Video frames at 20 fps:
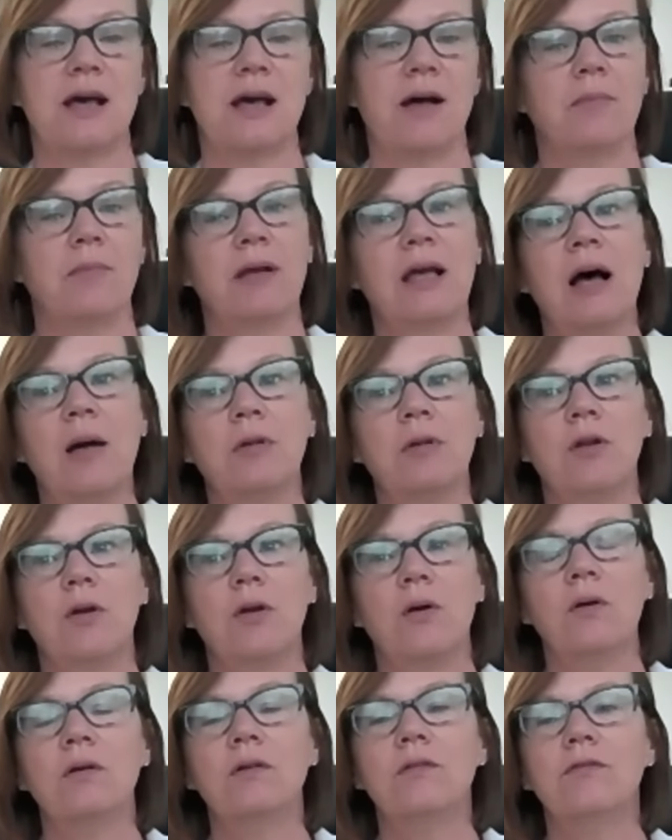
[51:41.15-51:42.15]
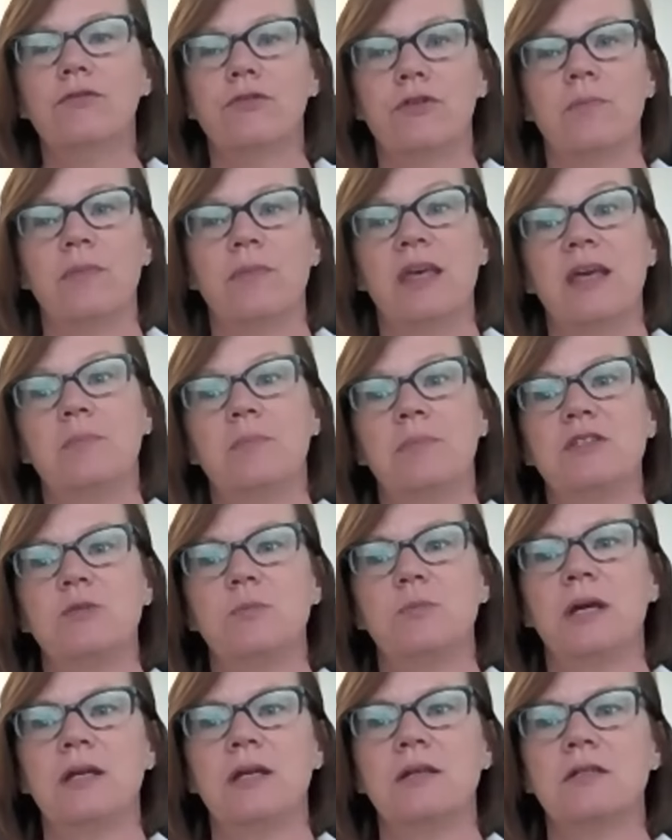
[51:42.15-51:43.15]
come along from their
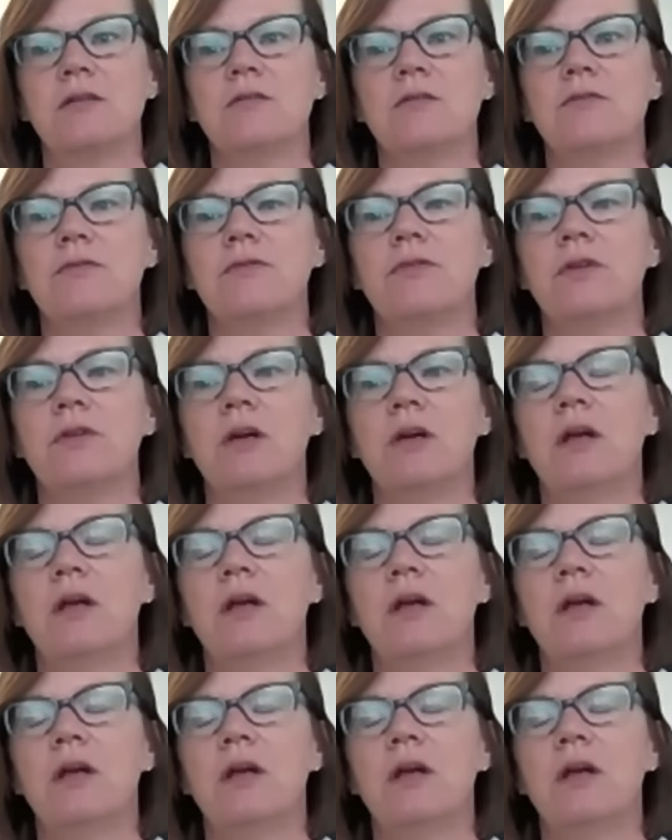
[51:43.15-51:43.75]
perspective.